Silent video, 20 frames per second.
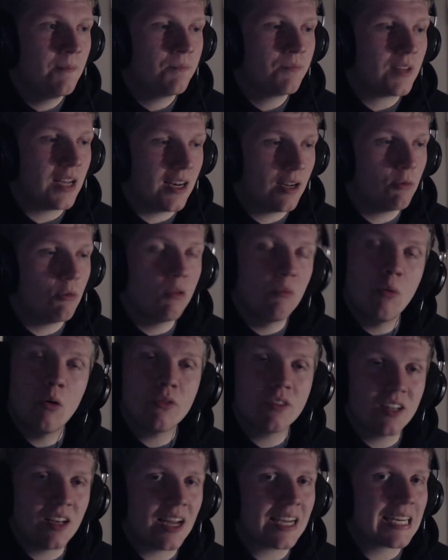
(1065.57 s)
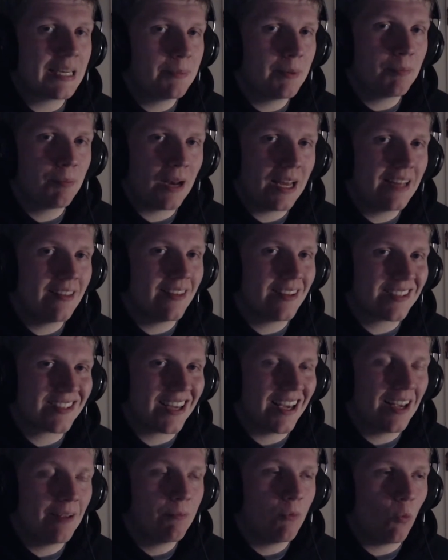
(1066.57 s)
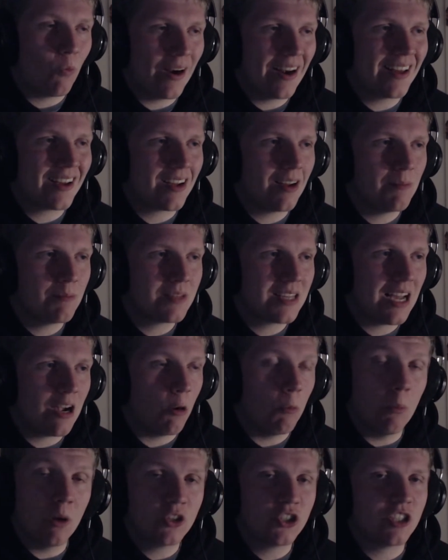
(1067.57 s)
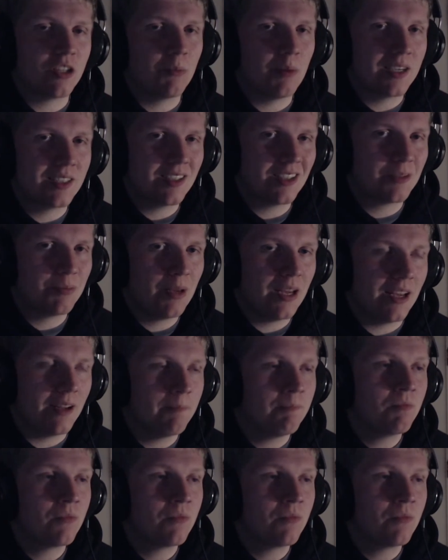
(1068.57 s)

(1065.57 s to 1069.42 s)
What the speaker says: And I will more than likely be playing this game when it comes out, much to my dismay.